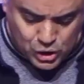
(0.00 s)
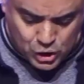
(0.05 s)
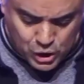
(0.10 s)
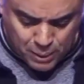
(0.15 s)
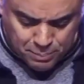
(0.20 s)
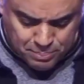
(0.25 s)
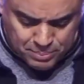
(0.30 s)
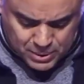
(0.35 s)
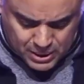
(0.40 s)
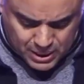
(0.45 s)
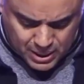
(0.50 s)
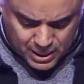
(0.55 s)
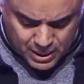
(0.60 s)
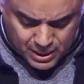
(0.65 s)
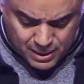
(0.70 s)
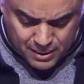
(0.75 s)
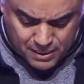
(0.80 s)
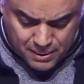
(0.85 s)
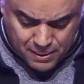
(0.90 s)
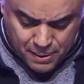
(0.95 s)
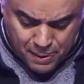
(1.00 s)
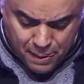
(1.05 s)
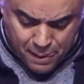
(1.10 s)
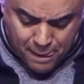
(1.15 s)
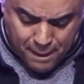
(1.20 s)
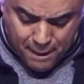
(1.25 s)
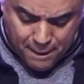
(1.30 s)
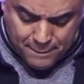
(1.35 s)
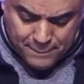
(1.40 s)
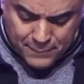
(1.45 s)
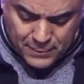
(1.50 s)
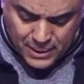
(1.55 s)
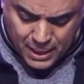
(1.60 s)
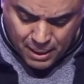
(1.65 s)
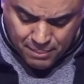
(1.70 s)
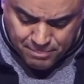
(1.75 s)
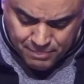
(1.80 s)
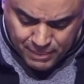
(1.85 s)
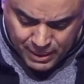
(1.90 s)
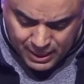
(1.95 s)
chapter
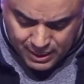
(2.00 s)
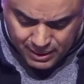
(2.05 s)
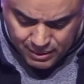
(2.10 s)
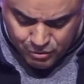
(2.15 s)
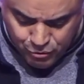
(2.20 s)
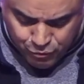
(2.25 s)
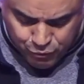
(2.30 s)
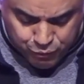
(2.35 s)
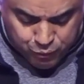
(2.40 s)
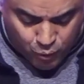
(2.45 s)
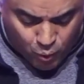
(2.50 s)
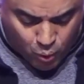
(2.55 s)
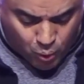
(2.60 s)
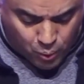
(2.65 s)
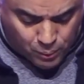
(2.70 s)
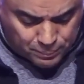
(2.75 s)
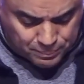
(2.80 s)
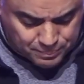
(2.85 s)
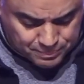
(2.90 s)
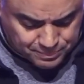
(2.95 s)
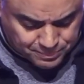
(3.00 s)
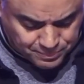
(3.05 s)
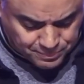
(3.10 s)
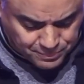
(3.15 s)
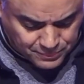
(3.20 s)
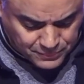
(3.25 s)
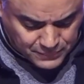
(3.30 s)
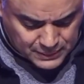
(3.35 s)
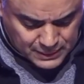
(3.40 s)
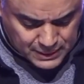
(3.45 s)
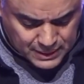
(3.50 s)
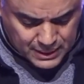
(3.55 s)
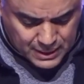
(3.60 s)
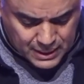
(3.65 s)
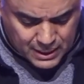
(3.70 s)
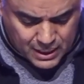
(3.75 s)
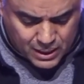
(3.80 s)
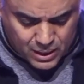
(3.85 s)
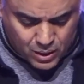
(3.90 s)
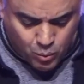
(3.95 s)
number 4,
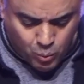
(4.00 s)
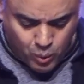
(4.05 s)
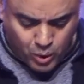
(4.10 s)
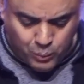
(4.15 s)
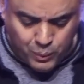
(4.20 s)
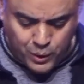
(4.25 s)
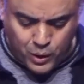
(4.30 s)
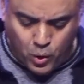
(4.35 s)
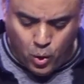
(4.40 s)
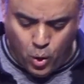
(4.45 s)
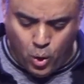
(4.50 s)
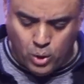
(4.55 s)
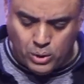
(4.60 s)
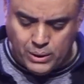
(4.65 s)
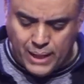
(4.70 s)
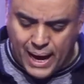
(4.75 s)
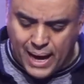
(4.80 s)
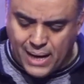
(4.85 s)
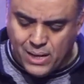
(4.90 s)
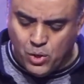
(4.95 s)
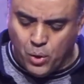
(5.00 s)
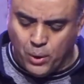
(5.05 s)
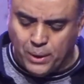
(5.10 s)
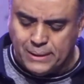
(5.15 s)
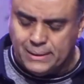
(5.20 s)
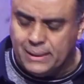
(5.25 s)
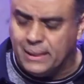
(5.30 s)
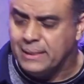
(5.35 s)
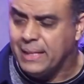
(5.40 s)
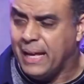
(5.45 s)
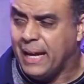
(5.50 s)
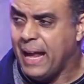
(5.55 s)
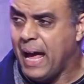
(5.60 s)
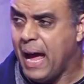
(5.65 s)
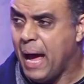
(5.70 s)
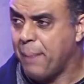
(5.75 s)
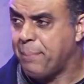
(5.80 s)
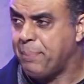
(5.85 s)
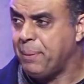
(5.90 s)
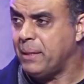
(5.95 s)
what we call the anointing that
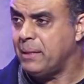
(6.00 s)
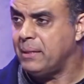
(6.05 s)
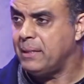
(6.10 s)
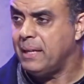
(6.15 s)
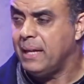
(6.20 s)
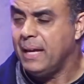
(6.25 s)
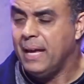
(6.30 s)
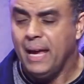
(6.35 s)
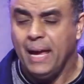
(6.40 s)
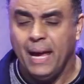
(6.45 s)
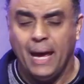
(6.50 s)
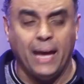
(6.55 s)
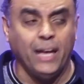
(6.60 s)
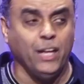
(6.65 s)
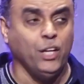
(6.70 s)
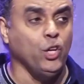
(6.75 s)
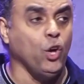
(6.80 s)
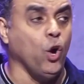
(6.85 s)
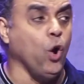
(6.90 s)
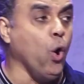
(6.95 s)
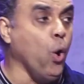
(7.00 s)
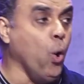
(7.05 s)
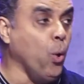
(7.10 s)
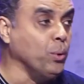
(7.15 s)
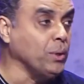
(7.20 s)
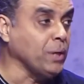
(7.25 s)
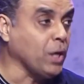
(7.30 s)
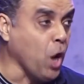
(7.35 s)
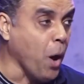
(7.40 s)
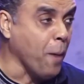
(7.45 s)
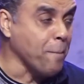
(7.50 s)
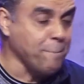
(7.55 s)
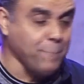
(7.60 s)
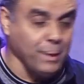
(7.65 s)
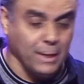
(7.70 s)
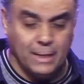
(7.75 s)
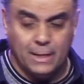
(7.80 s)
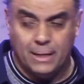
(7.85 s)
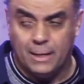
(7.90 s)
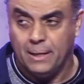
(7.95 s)
happened in your own
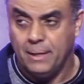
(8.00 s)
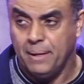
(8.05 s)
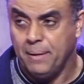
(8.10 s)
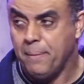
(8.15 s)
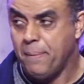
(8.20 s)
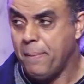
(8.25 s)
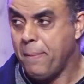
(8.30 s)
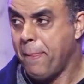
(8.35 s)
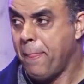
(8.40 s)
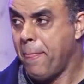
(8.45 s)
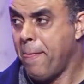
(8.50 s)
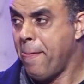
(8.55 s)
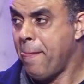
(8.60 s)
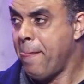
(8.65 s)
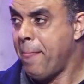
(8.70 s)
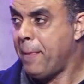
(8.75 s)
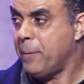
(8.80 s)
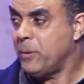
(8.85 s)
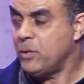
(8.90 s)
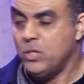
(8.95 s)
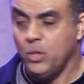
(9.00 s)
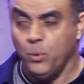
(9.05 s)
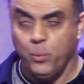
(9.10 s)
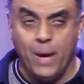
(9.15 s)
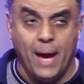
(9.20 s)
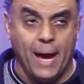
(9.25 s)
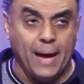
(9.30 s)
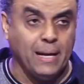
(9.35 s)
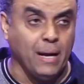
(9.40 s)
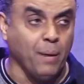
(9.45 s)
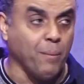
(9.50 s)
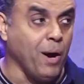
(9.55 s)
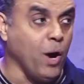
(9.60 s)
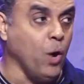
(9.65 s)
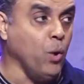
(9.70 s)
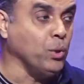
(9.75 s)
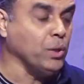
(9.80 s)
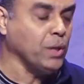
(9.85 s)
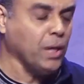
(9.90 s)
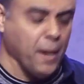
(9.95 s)
company. You see, we are in our
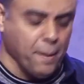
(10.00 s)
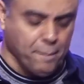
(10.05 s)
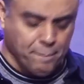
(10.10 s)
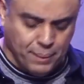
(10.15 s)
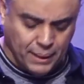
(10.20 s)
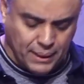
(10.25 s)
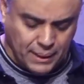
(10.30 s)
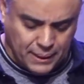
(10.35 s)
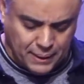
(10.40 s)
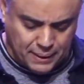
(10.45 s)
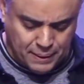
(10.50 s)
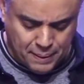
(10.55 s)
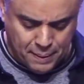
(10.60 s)
own company.